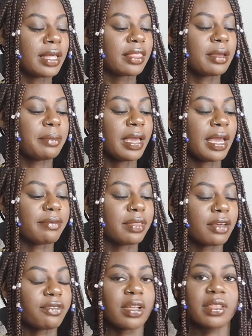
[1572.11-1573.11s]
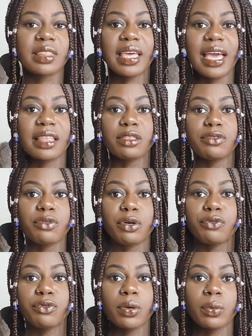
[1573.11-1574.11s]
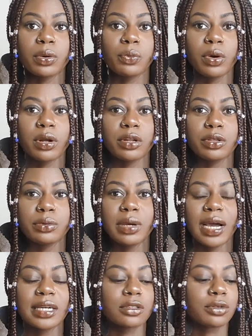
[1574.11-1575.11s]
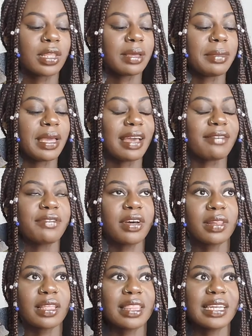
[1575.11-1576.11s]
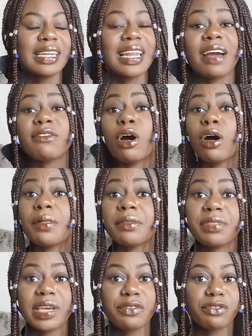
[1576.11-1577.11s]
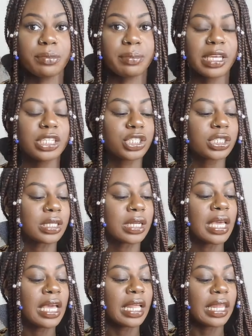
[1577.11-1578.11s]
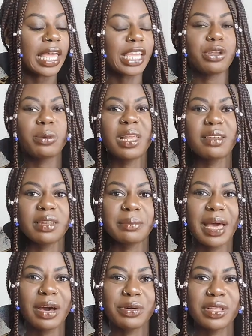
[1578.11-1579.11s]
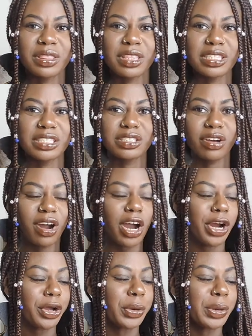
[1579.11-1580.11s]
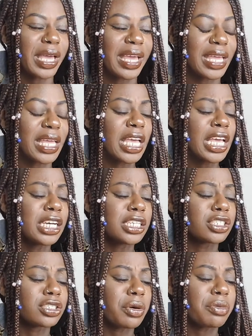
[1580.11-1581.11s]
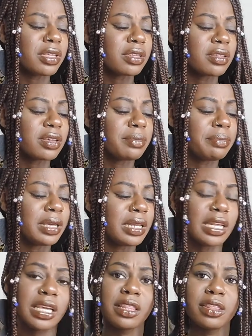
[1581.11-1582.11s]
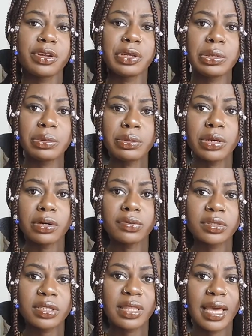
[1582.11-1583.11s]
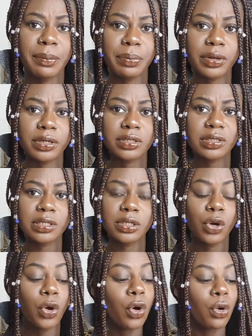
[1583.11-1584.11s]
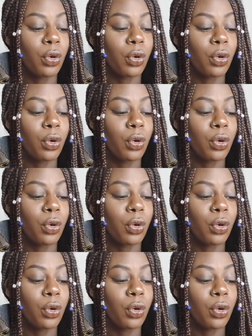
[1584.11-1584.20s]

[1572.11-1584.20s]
yeah, they may have not felt like they had the full 411 on you guys, or they may have felt like they didn't have all of the information, like you left them out in the dark, okay? So this could mean either you ghosted that person,